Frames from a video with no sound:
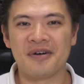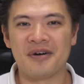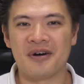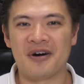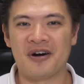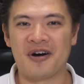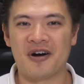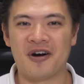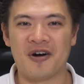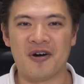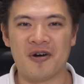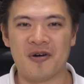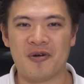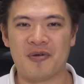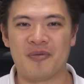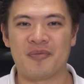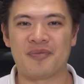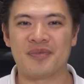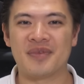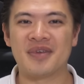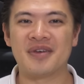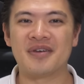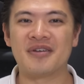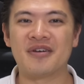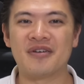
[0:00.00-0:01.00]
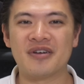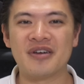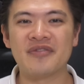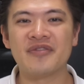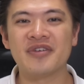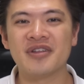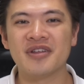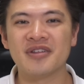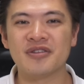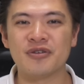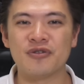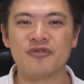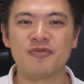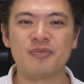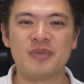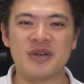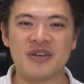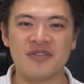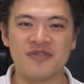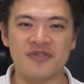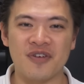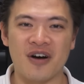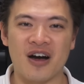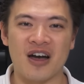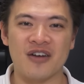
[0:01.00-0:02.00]
Even the new Mi
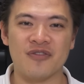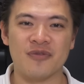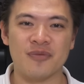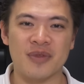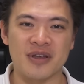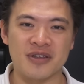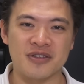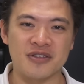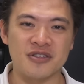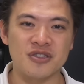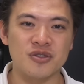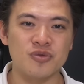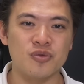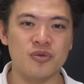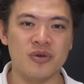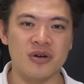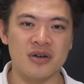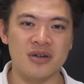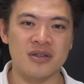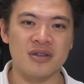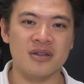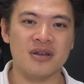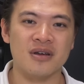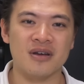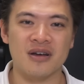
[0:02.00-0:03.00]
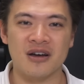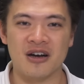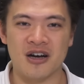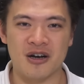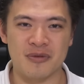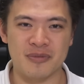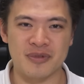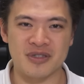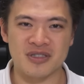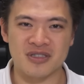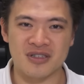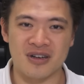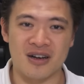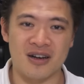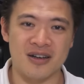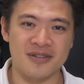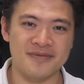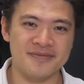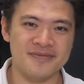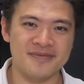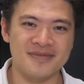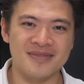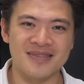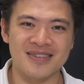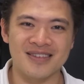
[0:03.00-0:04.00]
5, like this one, it's got
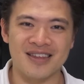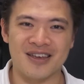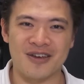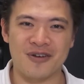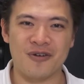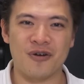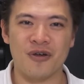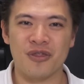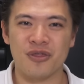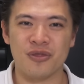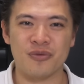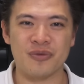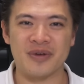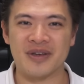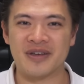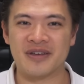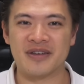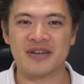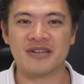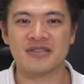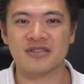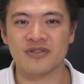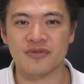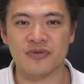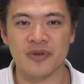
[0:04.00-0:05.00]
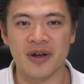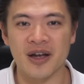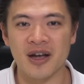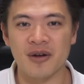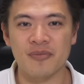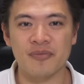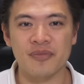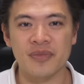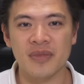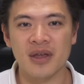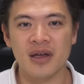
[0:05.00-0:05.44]
3 gigs of RAM.